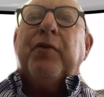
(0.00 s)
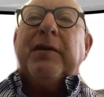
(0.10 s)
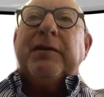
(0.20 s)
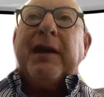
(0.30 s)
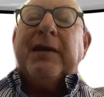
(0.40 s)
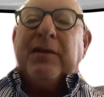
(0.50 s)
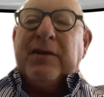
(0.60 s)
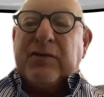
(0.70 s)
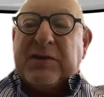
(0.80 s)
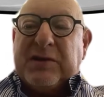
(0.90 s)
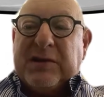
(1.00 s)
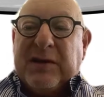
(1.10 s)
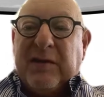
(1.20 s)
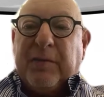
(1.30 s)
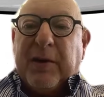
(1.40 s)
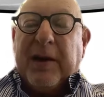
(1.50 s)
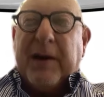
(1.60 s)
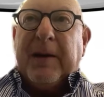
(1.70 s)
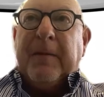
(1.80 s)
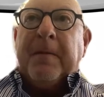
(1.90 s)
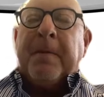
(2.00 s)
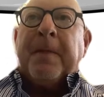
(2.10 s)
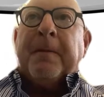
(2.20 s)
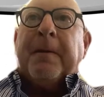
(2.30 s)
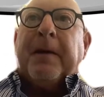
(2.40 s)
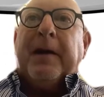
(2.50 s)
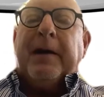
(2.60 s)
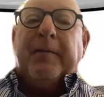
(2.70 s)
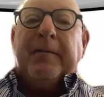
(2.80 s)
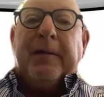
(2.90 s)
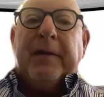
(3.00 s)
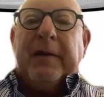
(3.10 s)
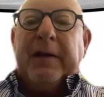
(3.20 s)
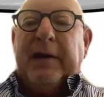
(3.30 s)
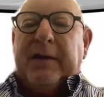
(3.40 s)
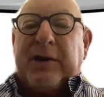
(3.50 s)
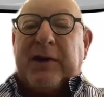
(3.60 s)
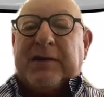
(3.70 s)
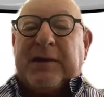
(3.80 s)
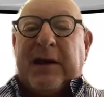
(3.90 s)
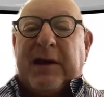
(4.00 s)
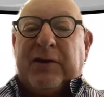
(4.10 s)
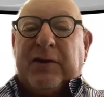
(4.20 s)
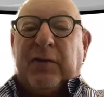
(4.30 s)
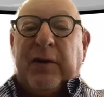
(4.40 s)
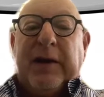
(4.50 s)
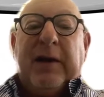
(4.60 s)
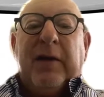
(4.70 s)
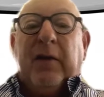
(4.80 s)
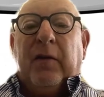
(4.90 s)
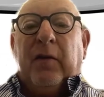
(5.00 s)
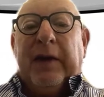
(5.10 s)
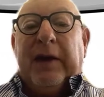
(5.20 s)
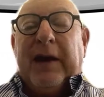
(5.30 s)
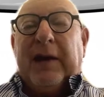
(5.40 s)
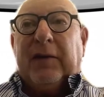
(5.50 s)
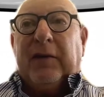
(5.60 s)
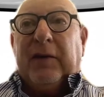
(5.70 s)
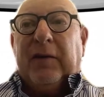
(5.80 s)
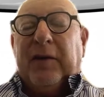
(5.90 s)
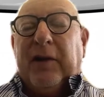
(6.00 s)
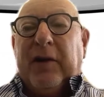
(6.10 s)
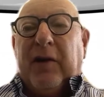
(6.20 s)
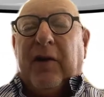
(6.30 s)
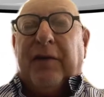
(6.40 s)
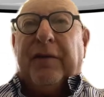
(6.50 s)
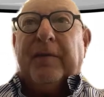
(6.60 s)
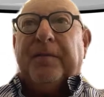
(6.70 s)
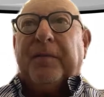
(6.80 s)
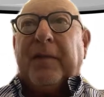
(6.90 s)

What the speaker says: poor data that is received by the tracing agent, where we get very often